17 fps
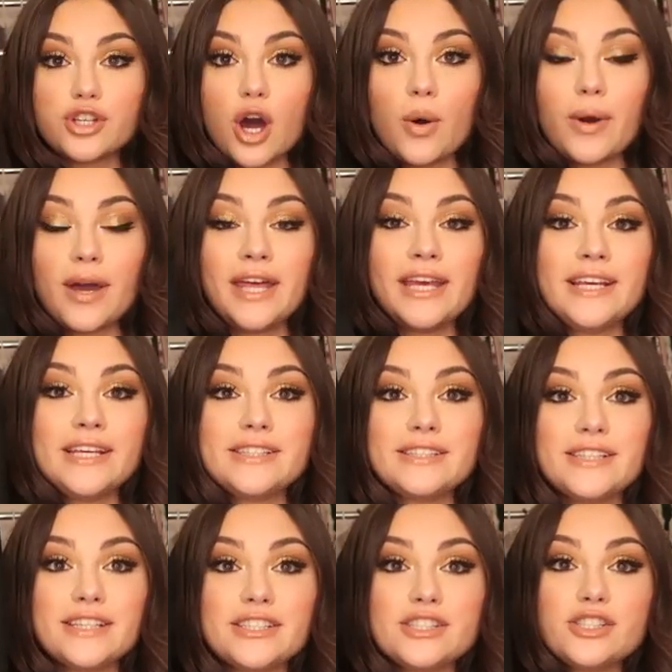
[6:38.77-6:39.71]
So it
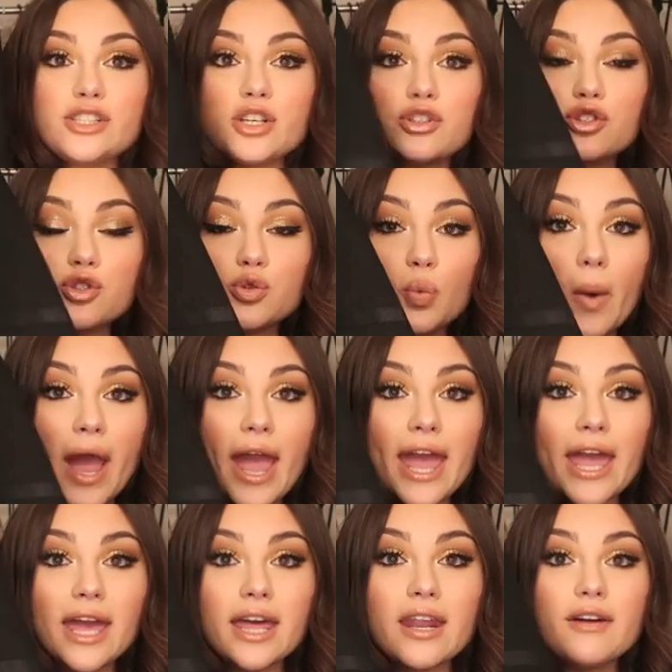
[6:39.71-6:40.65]
is this
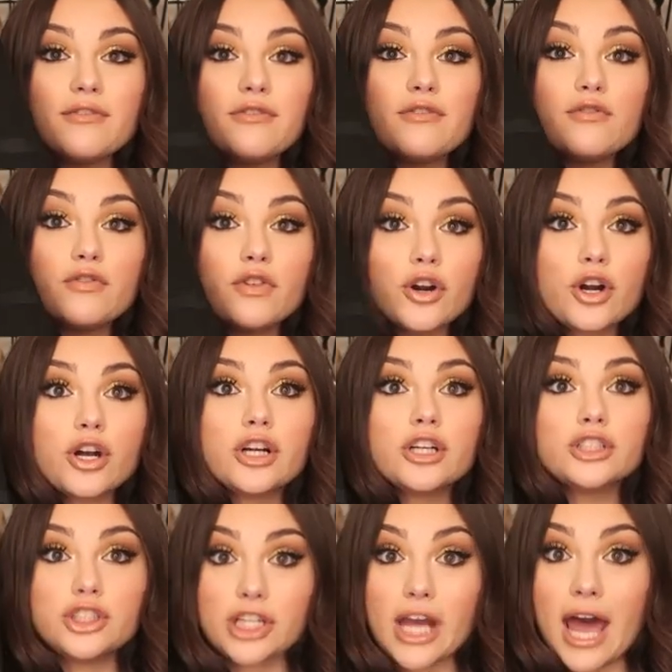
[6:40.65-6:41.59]
suede
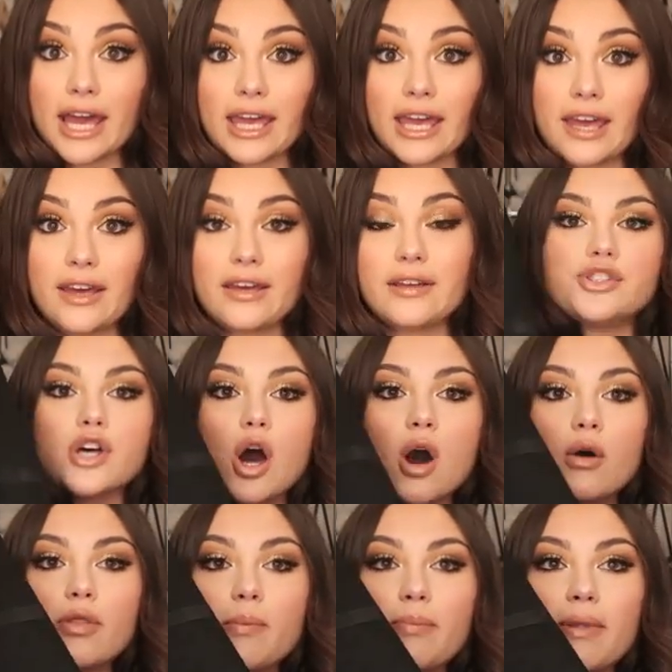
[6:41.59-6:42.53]
fur jacket.
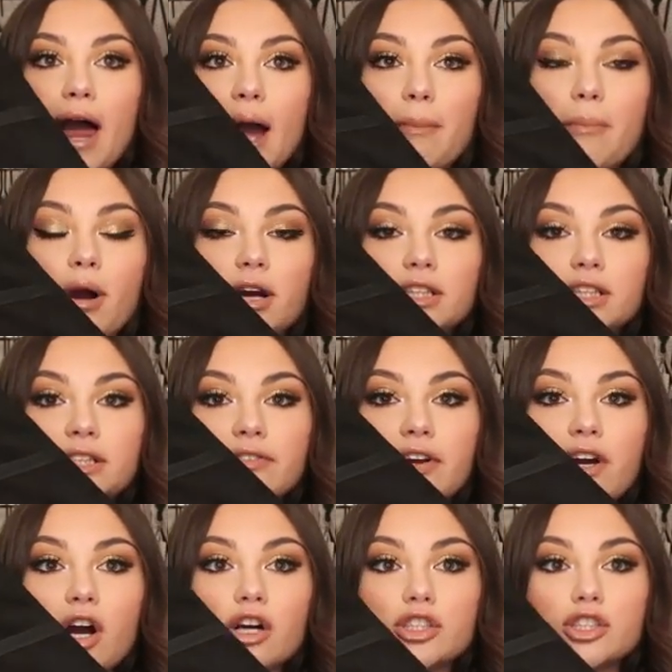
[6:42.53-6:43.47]
So the black parts of
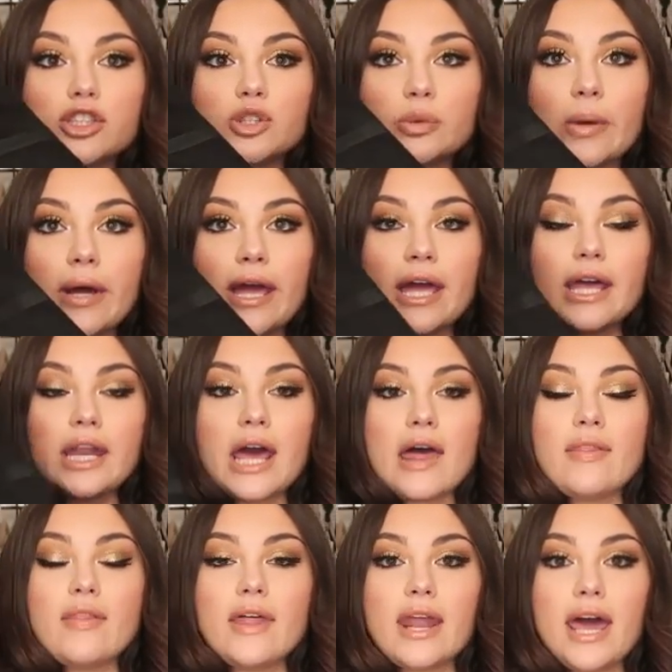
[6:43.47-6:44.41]
it are suede
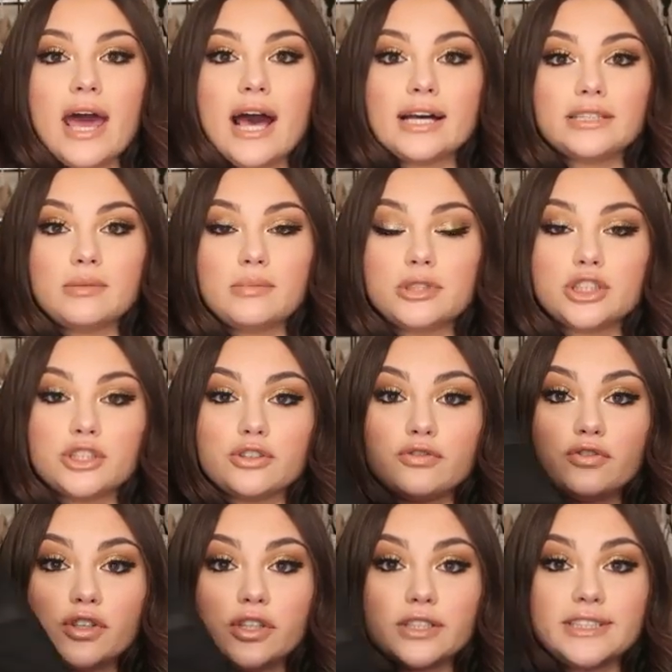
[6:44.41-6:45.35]
and then it has a bunch
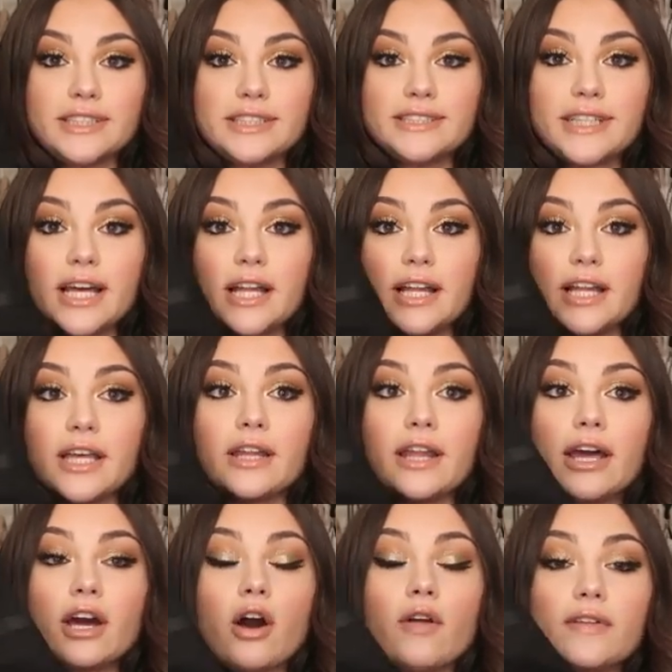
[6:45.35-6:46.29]
of fur detailing
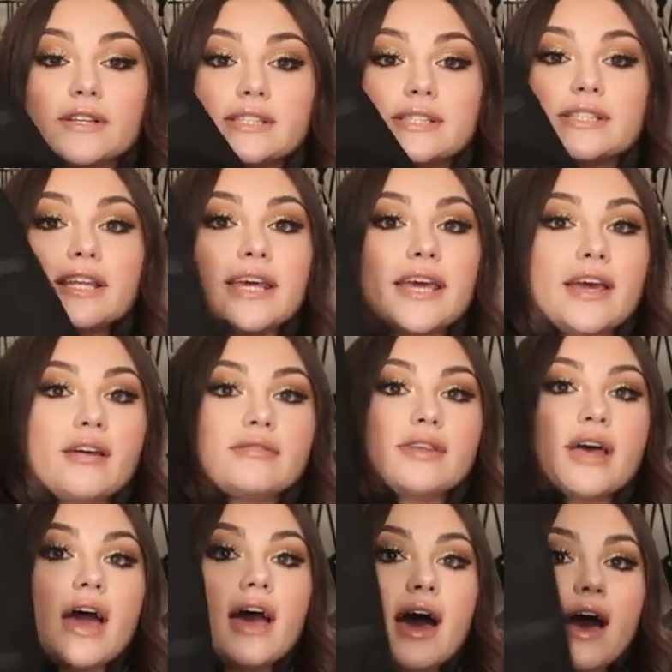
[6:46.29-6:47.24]
like on the
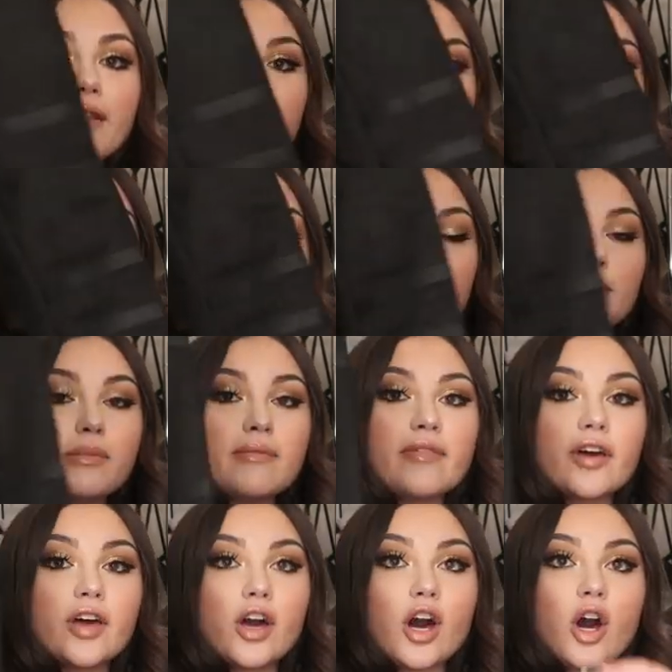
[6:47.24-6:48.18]
sleeves, at the bottom
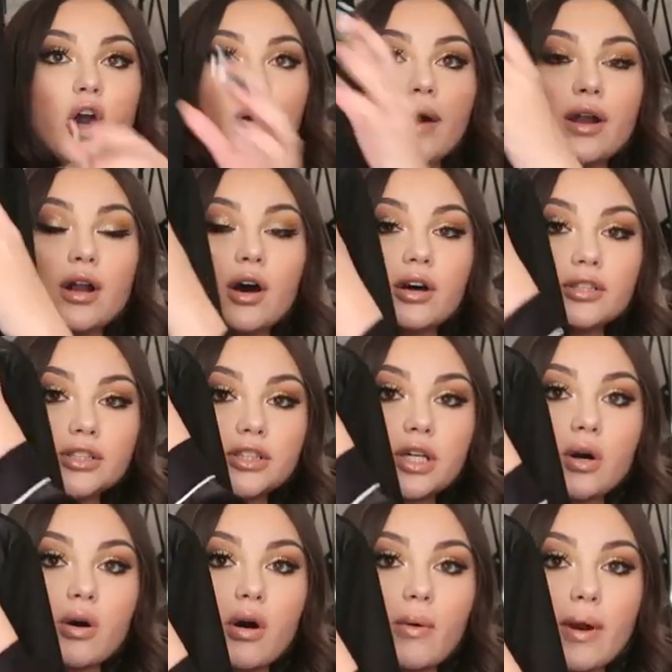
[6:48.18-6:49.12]
of the coat, and
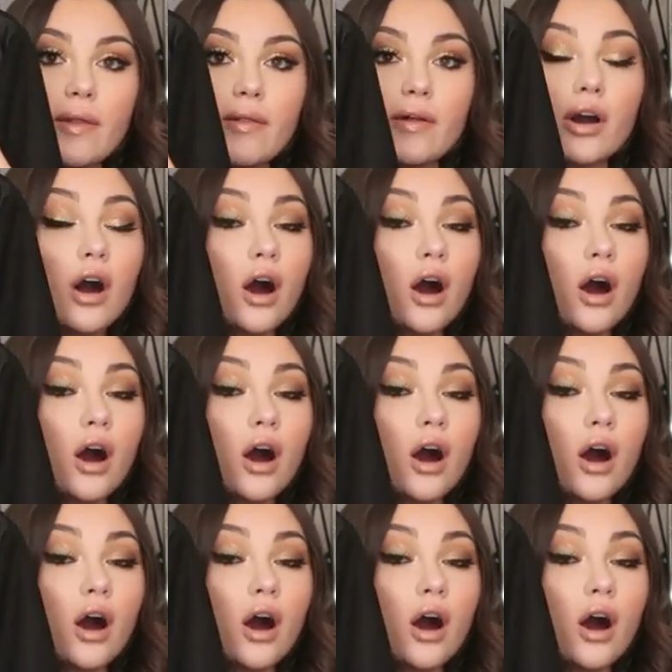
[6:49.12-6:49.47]
also around the